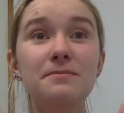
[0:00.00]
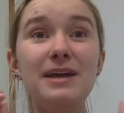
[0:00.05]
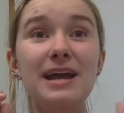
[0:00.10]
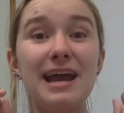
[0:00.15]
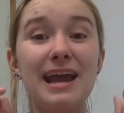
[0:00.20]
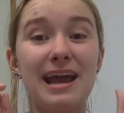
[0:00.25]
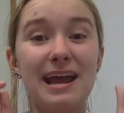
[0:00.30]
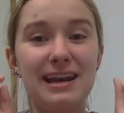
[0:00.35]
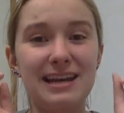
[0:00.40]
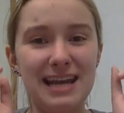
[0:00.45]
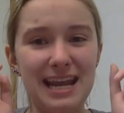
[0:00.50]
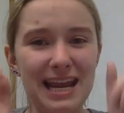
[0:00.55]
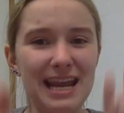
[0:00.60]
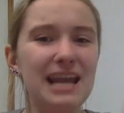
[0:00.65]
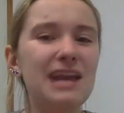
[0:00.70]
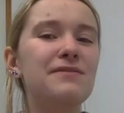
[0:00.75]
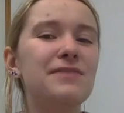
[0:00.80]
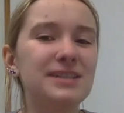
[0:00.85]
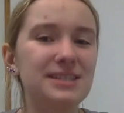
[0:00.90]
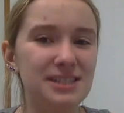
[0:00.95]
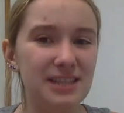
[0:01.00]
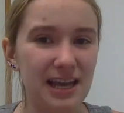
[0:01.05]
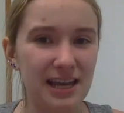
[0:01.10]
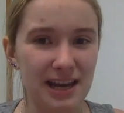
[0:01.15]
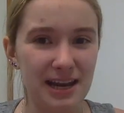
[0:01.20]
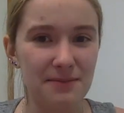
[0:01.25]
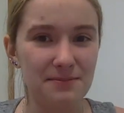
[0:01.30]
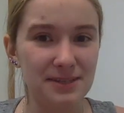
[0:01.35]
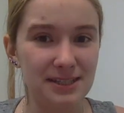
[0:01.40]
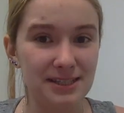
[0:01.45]
And he even said
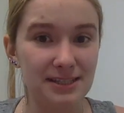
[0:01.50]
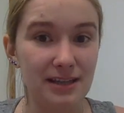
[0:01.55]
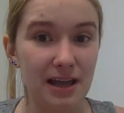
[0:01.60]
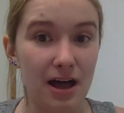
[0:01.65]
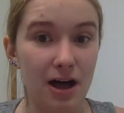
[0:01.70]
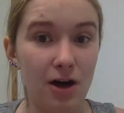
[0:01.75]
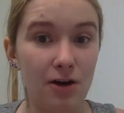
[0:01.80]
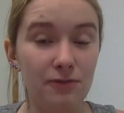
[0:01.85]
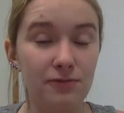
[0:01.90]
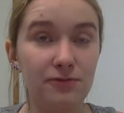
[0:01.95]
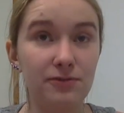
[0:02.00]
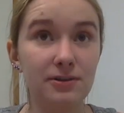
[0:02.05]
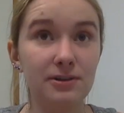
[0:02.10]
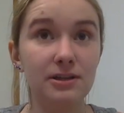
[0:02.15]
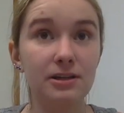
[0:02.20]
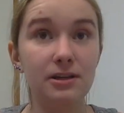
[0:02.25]
himself